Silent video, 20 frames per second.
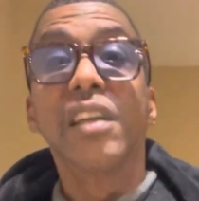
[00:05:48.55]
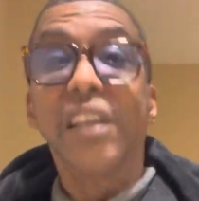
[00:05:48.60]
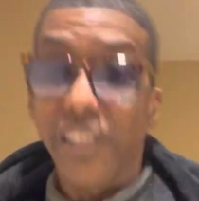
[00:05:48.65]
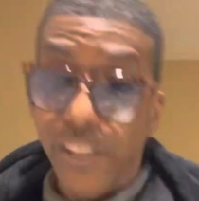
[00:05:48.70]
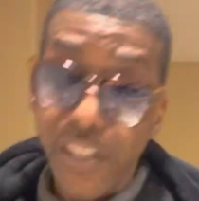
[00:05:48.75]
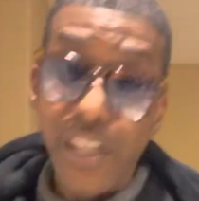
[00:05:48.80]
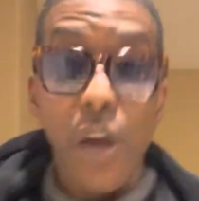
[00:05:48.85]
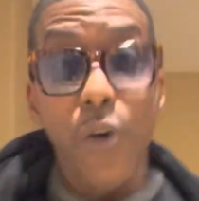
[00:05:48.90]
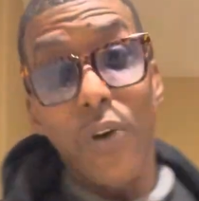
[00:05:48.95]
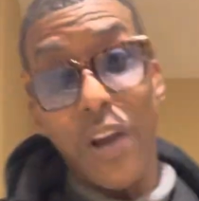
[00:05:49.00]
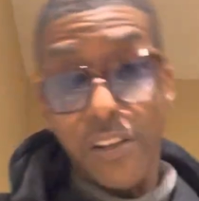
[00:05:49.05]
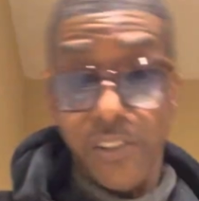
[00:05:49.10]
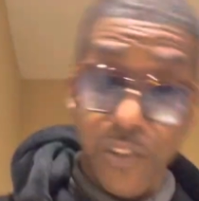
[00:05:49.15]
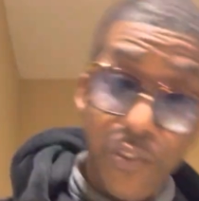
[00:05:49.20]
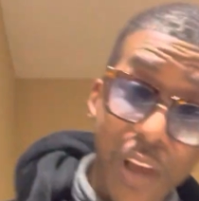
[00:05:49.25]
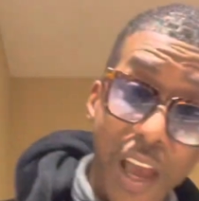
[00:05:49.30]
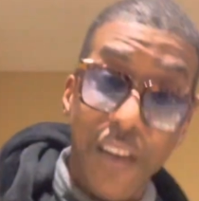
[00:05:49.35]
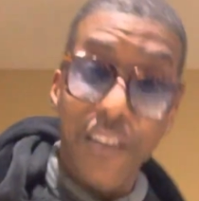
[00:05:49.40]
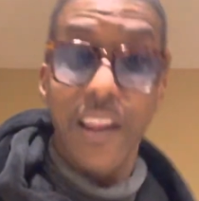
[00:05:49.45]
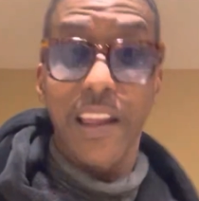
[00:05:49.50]
you know, and
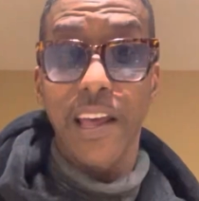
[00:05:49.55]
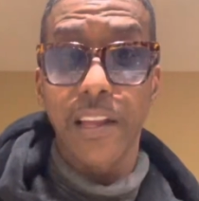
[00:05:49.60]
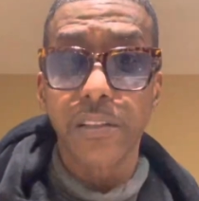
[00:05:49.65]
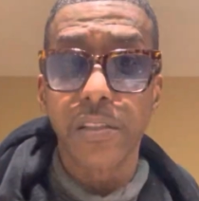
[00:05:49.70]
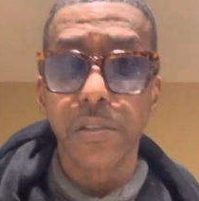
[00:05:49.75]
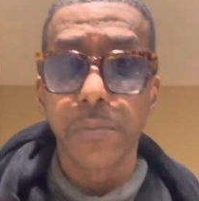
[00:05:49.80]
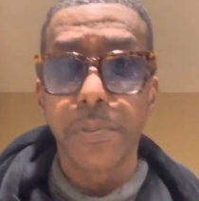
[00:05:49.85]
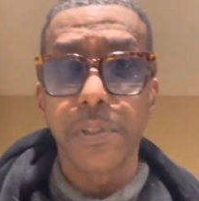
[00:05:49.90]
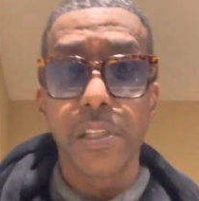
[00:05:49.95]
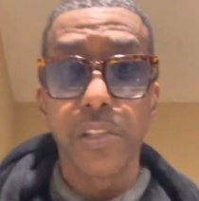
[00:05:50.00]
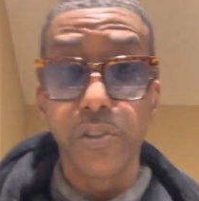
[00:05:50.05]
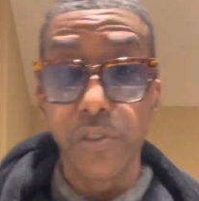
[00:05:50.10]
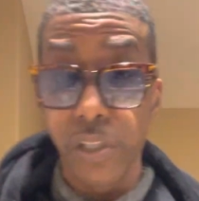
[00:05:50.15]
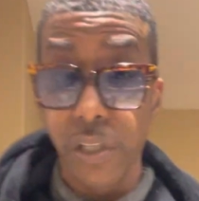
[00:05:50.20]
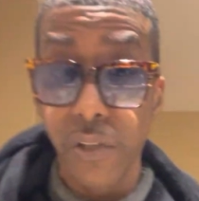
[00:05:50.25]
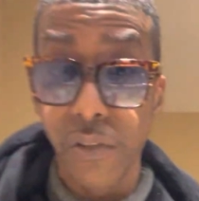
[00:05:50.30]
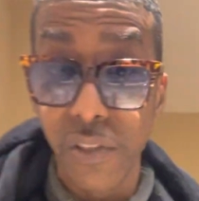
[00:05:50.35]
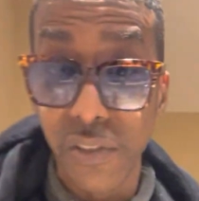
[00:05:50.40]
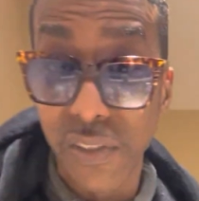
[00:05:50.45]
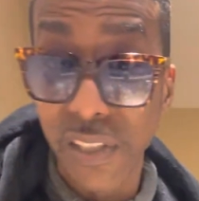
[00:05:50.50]
you have an attitude, but then you
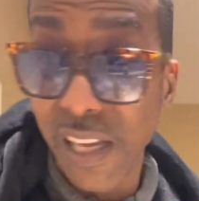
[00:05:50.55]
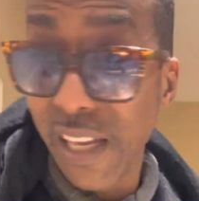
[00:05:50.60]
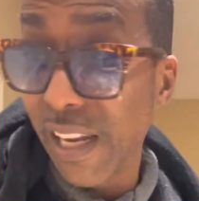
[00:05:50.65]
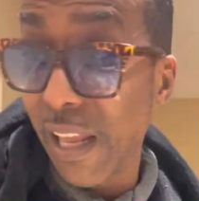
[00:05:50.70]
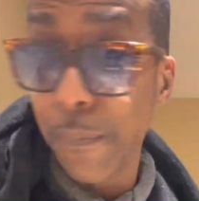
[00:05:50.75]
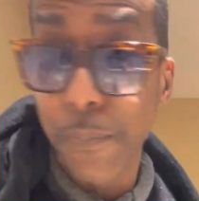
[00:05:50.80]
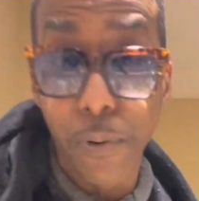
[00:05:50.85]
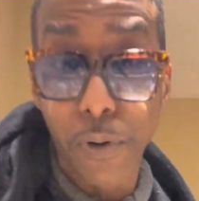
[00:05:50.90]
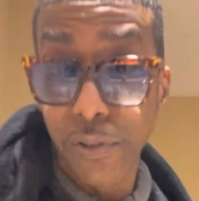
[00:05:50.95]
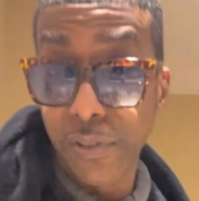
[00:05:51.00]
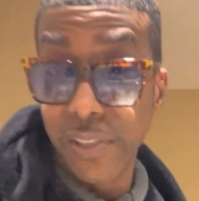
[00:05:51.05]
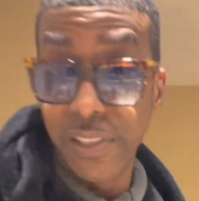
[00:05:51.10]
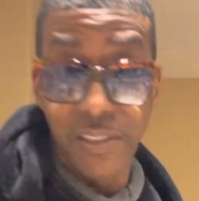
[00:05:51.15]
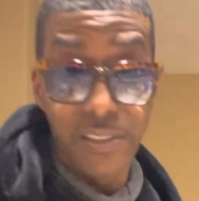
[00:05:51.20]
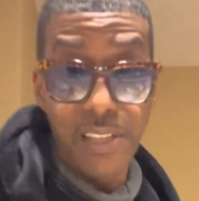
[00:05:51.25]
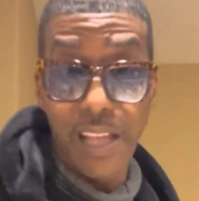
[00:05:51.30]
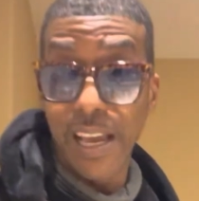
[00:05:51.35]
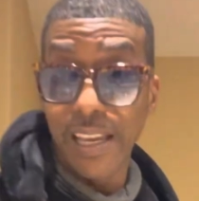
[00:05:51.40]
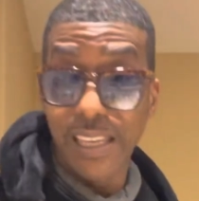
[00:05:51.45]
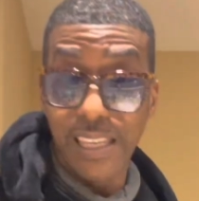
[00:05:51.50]
get on the set and that person is
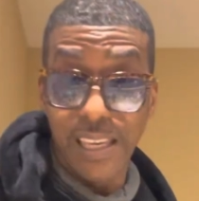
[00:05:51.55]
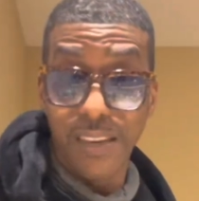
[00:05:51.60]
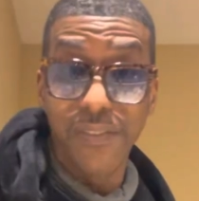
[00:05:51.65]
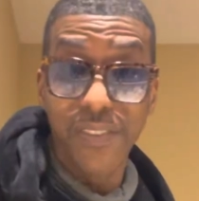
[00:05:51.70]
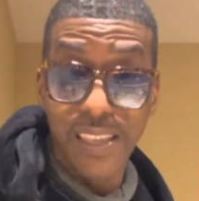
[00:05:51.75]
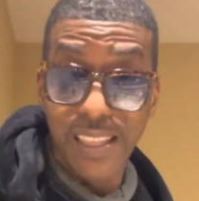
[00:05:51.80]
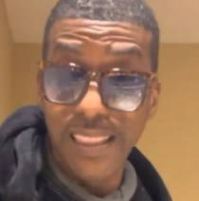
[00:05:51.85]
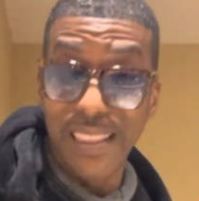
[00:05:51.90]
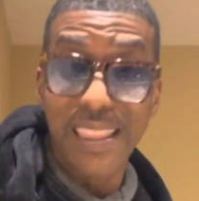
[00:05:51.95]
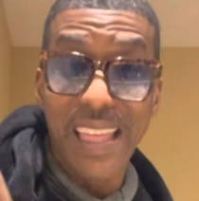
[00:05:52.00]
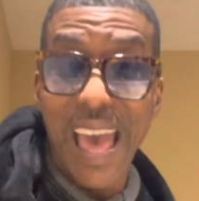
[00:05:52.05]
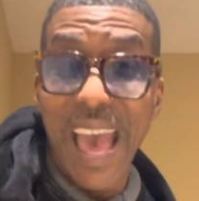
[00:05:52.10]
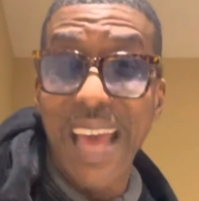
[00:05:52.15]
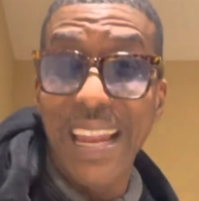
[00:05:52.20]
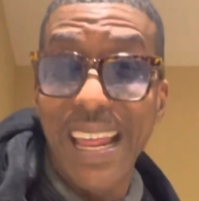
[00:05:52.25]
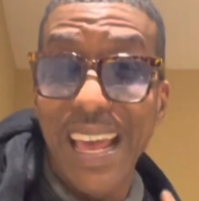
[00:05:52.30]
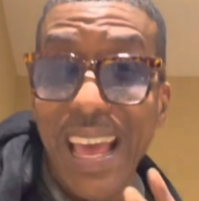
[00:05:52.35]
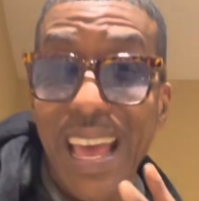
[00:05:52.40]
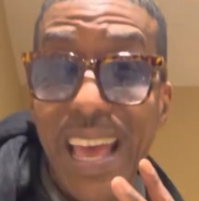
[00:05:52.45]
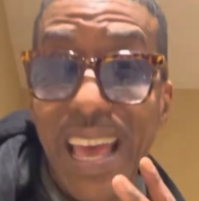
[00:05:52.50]
not giving
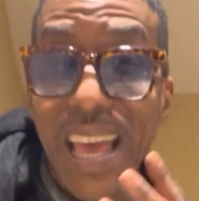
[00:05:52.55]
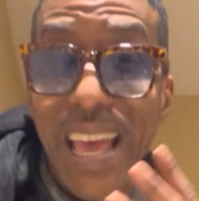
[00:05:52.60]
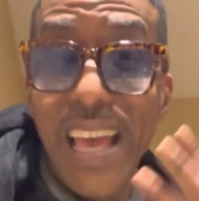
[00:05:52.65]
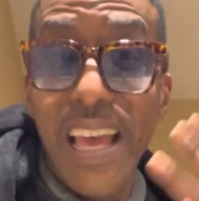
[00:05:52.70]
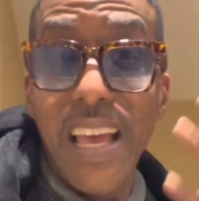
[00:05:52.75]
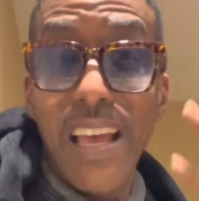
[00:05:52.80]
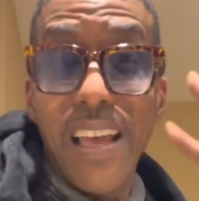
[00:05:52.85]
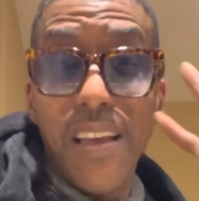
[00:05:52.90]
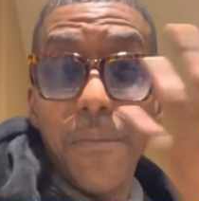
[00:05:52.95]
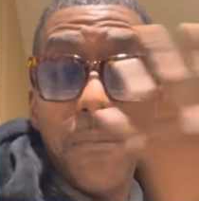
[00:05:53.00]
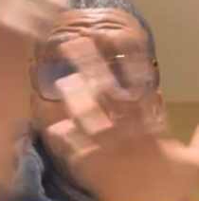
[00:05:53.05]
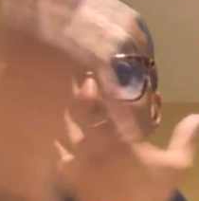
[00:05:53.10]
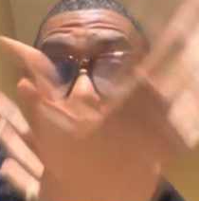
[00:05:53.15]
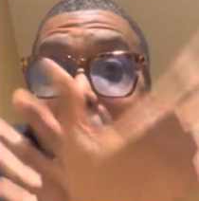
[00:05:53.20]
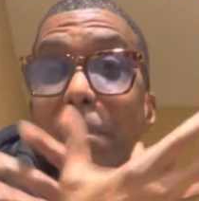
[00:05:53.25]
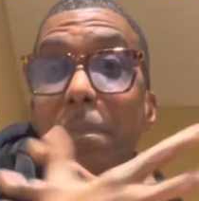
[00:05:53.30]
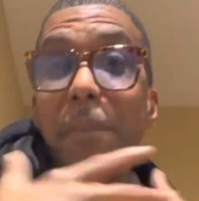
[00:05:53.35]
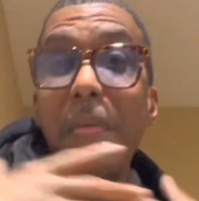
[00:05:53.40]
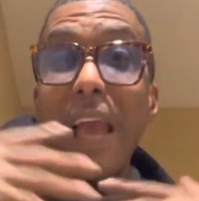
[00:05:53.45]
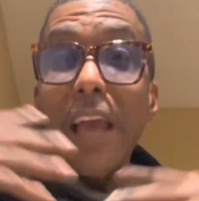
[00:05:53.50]

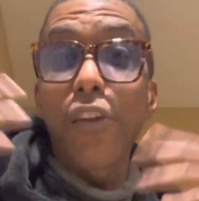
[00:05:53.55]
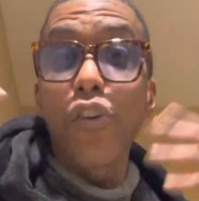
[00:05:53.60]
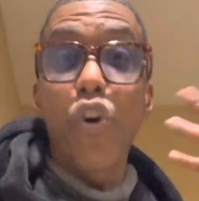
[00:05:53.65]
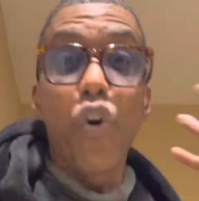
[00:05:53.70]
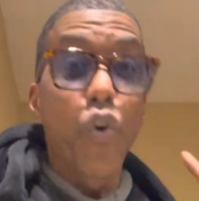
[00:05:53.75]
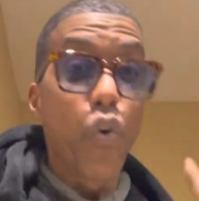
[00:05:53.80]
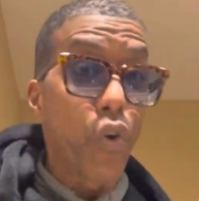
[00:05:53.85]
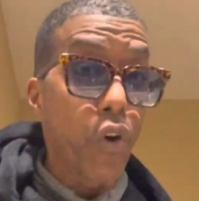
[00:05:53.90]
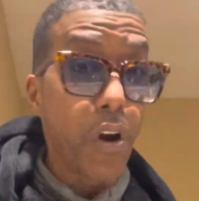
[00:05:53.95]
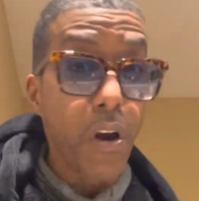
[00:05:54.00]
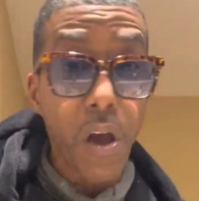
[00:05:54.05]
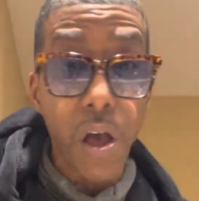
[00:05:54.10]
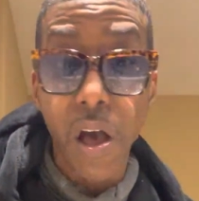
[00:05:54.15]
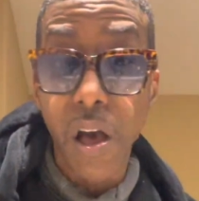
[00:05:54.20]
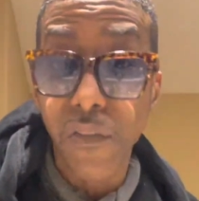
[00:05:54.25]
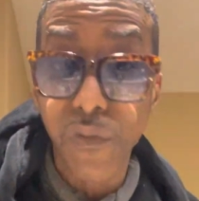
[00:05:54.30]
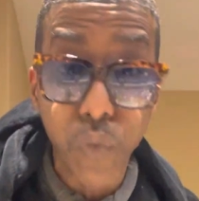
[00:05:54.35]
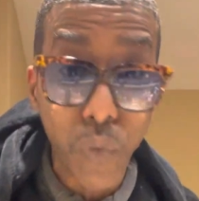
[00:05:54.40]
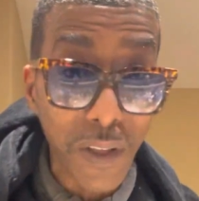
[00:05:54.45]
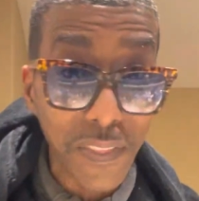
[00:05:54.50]
that aura
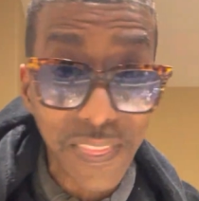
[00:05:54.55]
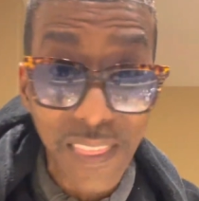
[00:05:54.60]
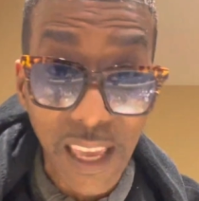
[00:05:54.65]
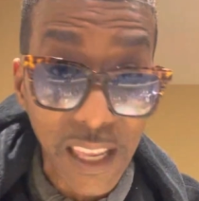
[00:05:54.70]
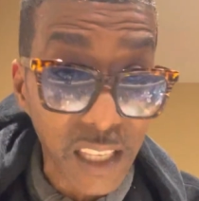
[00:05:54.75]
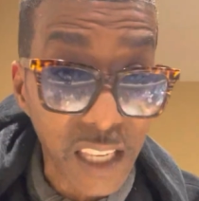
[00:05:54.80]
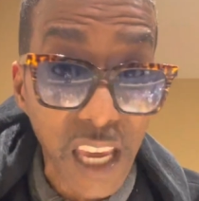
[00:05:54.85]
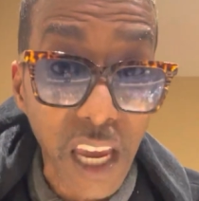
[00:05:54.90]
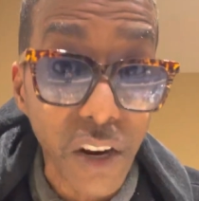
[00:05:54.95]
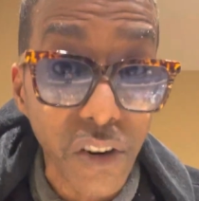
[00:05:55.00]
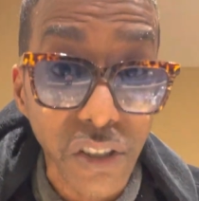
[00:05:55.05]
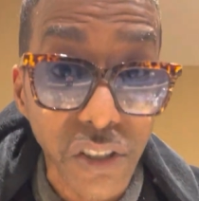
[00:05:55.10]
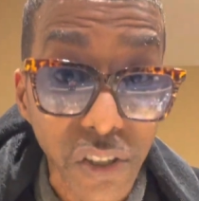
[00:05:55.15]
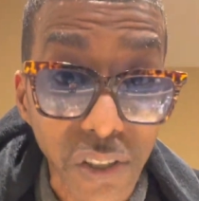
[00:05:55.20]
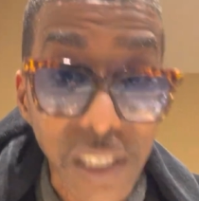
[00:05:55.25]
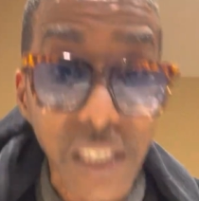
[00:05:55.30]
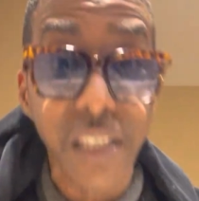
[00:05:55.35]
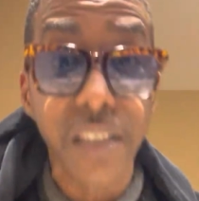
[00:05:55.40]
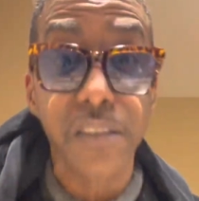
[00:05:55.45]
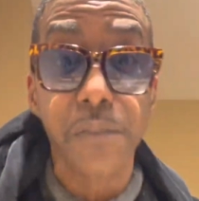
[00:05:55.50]
of what that character
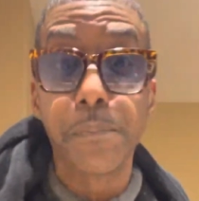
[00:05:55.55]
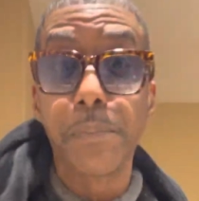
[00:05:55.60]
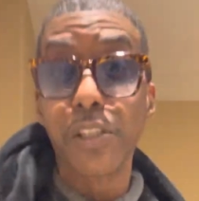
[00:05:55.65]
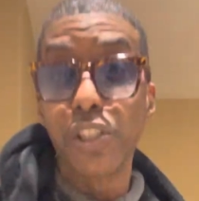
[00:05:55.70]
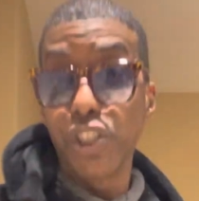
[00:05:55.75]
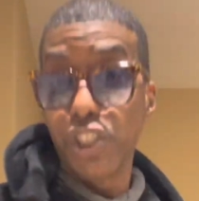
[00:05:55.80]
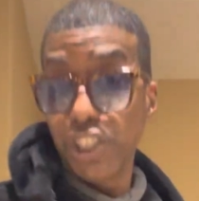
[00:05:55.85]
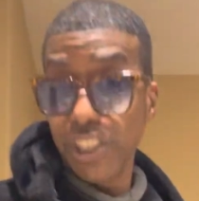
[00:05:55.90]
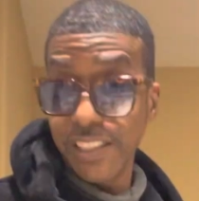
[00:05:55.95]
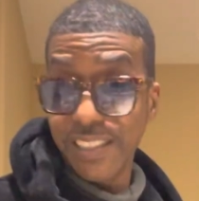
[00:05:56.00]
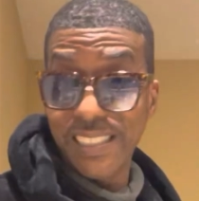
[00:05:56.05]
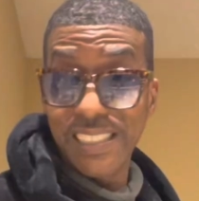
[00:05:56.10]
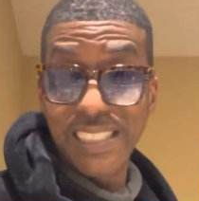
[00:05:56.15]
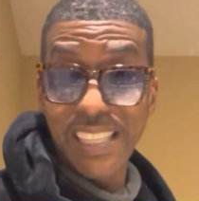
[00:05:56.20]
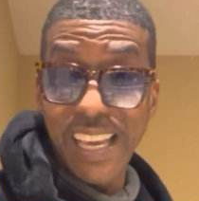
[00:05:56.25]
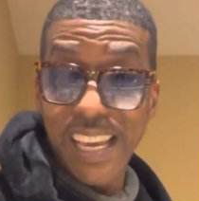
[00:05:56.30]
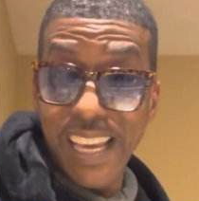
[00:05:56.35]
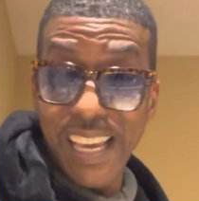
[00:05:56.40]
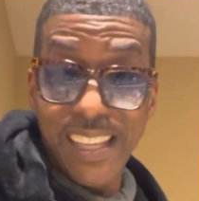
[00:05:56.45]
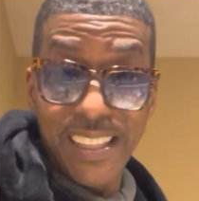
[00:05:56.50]
is, but just
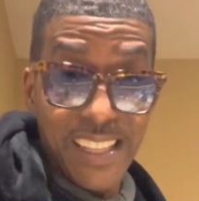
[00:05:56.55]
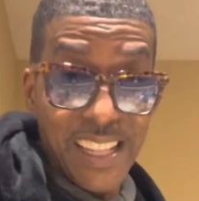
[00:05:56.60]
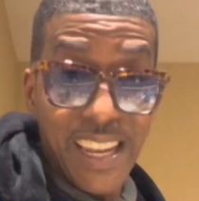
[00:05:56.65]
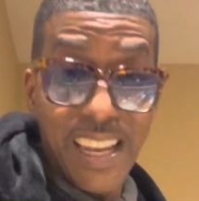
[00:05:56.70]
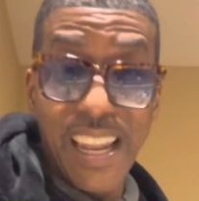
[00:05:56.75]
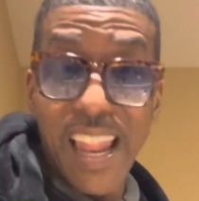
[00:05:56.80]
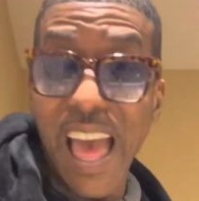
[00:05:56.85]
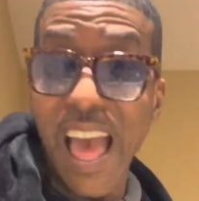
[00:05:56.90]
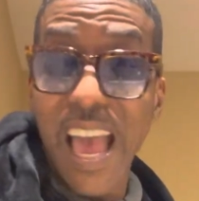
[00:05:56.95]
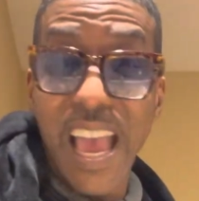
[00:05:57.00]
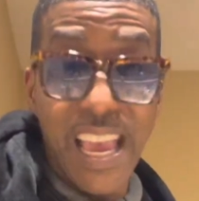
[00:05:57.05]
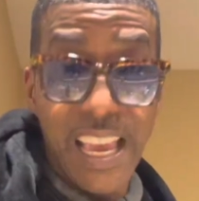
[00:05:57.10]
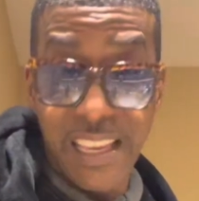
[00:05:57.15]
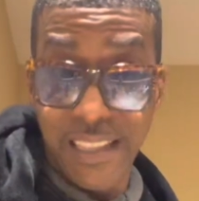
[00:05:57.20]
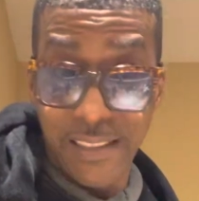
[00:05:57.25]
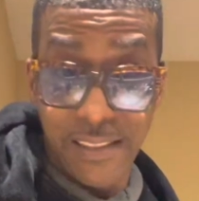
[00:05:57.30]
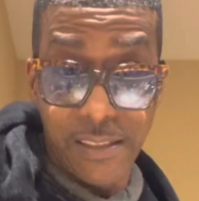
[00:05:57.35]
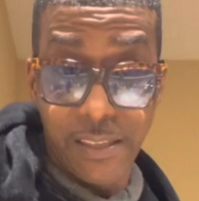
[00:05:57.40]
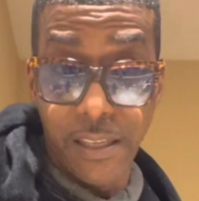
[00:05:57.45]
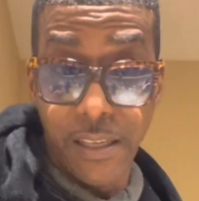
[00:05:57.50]
saying the
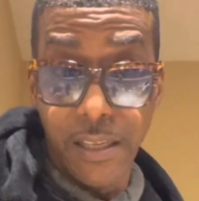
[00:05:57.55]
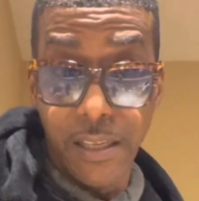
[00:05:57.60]
lines.